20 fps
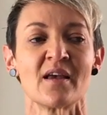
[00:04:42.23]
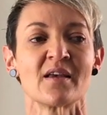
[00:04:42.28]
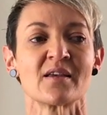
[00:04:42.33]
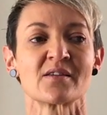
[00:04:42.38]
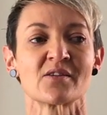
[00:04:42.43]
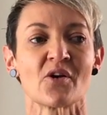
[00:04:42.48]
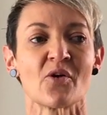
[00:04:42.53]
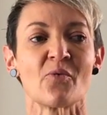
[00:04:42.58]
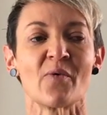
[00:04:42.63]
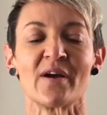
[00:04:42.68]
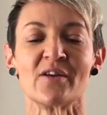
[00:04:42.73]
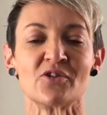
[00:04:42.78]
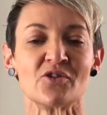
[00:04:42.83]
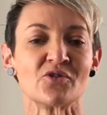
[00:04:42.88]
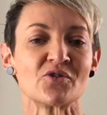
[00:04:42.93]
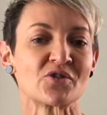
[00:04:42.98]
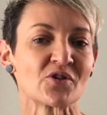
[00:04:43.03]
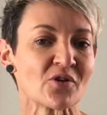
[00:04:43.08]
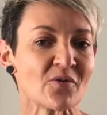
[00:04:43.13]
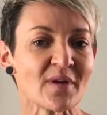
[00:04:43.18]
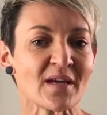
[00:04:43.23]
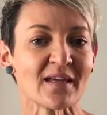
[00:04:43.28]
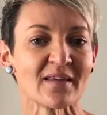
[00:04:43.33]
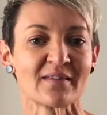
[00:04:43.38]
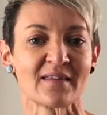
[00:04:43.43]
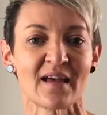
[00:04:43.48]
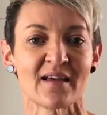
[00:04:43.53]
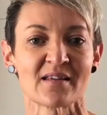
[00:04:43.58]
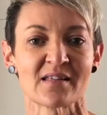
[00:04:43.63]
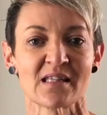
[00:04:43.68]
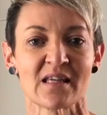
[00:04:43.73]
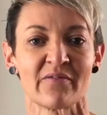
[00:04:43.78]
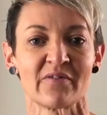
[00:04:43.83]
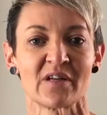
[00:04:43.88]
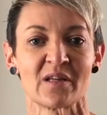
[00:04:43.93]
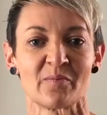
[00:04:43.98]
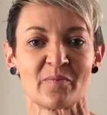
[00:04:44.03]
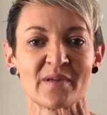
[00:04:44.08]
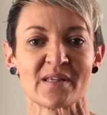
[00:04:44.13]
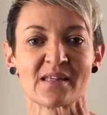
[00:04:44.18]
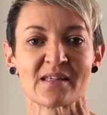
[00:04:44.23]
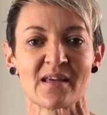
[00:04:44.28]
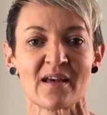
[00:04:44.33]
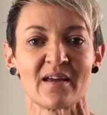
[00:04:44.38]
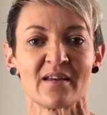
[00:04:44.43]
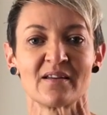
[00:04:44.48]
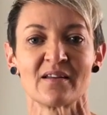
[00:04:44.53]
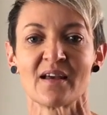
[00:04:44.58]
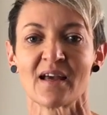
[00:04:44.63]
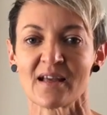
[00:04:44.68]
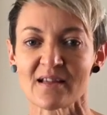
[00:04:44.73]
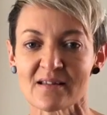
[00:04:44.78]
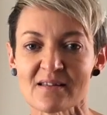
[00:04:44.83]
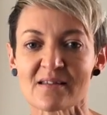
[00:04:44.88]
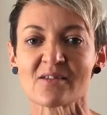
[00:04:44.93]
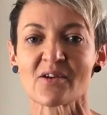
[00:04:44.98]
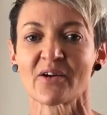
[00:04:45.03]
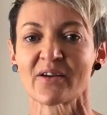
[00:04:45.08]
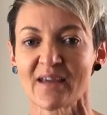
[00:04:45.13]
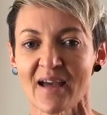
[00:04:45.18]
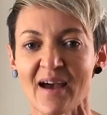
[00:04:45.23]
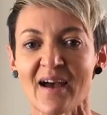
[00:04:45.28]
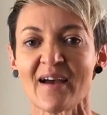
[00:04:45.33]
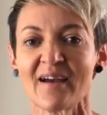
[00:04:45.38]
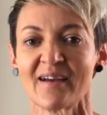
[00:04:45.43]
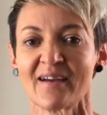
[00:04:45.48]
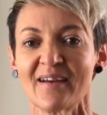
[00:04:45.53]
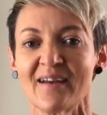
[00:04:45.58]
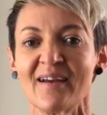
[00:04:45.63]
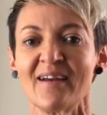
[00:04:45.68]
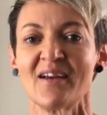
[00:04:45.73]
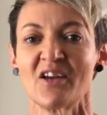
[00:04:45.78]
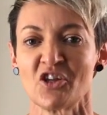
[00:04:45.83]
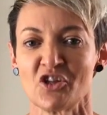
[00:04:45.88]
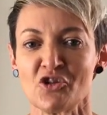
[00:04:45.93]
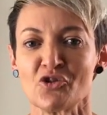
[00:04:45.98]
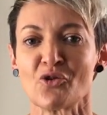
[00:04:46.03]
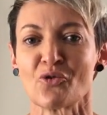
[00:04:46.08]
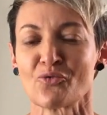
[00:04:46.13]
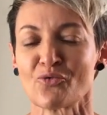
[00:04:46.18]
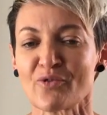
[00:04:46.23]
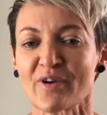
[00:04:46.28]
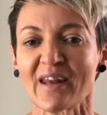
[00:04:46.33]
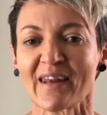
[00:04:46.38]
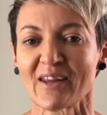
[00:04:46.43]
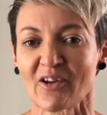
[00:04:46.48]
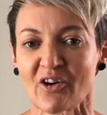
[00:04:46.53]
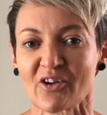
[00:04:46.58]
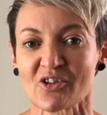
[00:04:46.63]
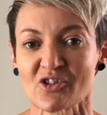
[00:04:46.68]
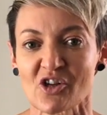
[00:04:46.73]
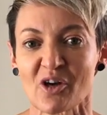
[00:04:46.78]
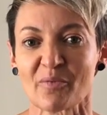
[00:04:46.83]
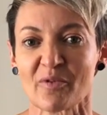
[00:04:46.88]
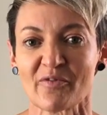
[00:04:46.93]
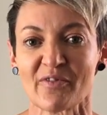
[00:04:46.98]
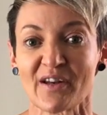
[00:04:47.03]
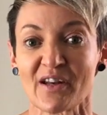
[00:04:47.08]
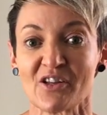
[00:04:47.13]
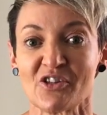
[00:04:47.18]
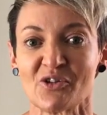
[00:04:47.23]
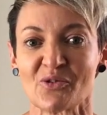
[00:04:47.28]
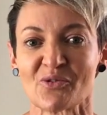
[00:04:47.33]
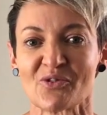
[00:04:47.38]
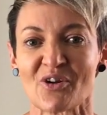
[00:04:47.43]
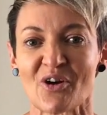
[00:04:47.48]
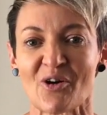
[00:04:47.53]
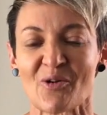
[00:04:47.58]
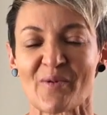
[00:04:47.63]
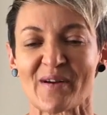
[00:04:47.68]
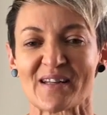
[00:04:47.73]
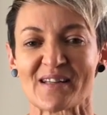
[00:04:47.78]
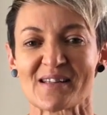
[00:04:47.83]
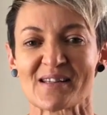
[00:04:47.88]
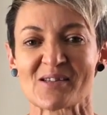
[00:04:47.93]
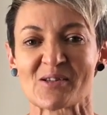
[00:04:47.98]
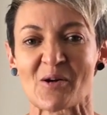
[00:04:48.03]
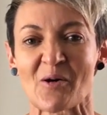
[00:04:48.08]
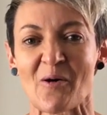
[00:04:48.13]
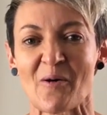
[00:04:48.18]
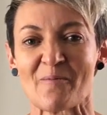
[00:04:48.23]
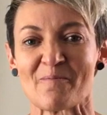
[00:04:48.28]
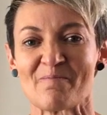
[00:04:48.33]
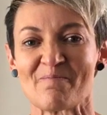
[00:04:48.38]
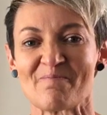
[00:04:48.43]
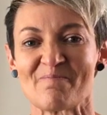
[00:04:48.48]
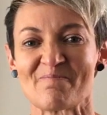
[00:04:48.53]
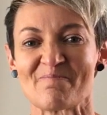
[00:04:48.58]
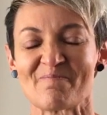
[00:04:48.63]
So when you do hit that 70%, it's okay. You're really on top of it and you'll know when to stop.